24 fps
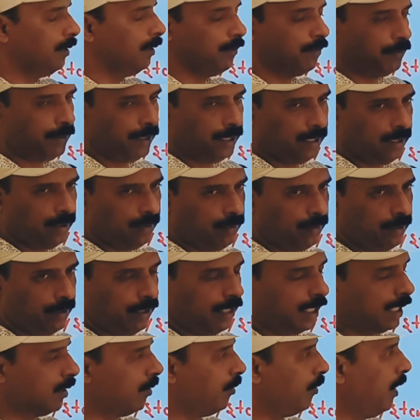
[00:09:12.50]
inferior
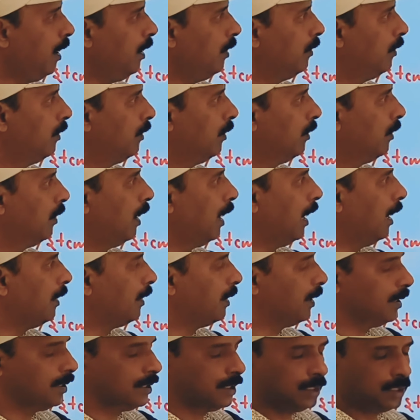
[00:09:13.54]
vena cava
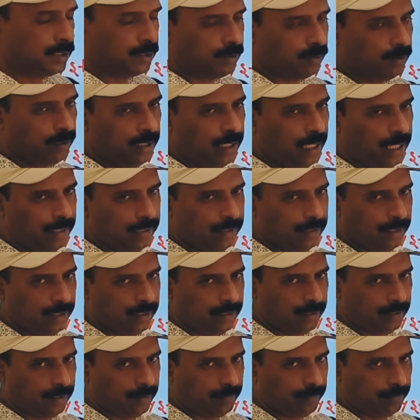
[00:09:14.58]
and reaches to the right
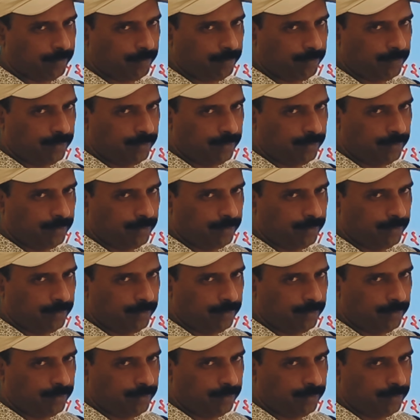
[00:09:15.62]
atrium.